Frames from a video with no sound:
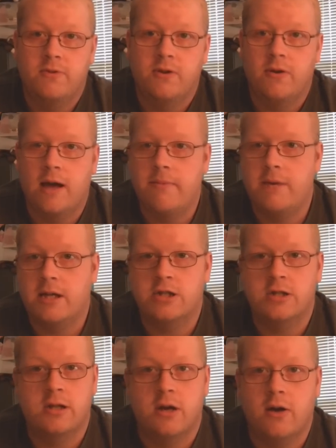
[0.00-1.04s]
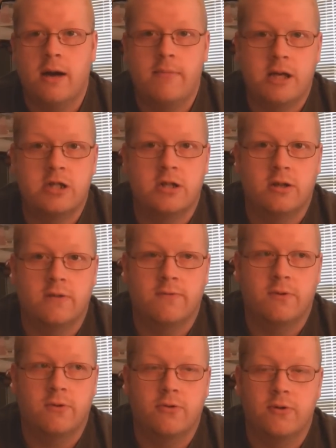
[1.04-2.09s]
So I'm actually looking
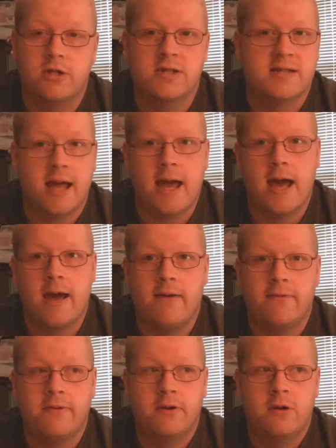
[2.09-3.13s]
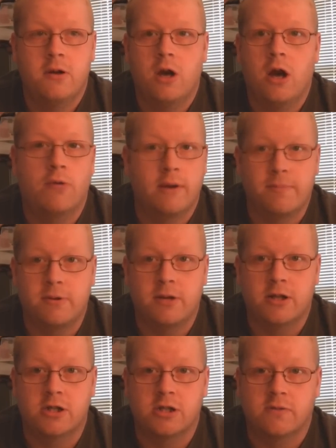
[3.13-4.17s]
forward to it, just to have a
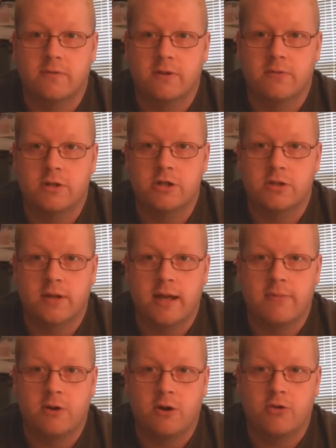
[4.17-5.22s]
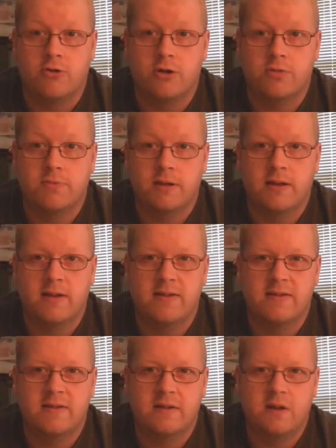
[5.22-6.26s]
reproduction of an original game cartridge,
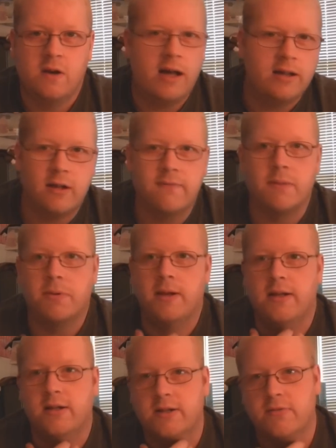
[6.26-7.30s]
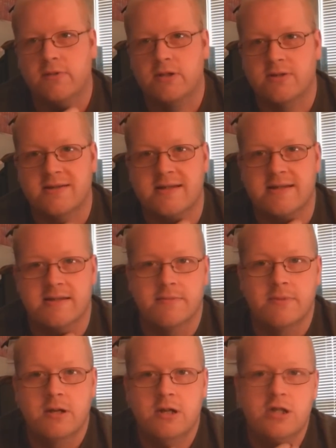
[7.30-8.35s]
because I'd love to play it on the original
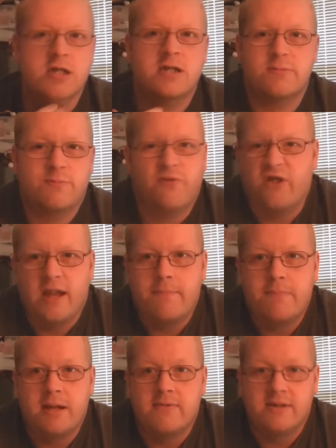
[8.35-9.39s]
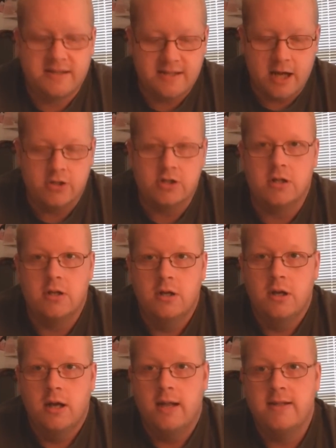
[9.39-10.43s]
system, just for that bit of nostalgia.
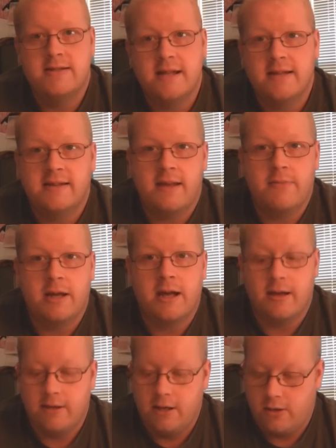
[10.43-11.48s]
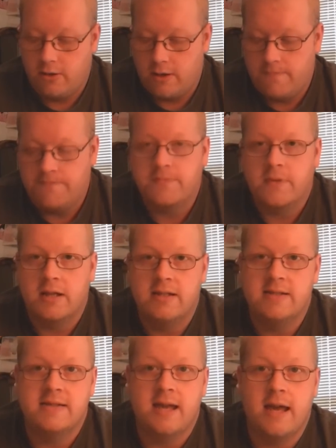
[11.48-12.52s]
And this next game I got here,
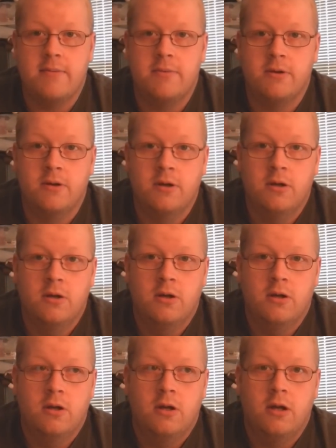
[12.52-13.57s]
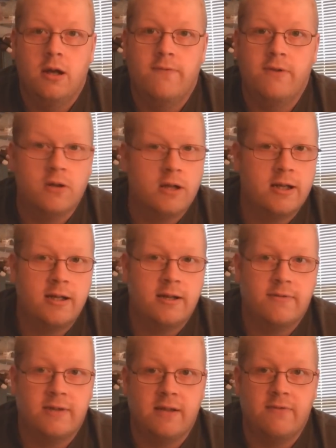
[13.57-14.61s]
this game, if you're lucky
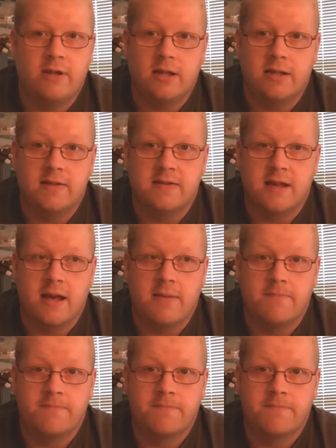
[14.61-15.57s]
enough to even get this game,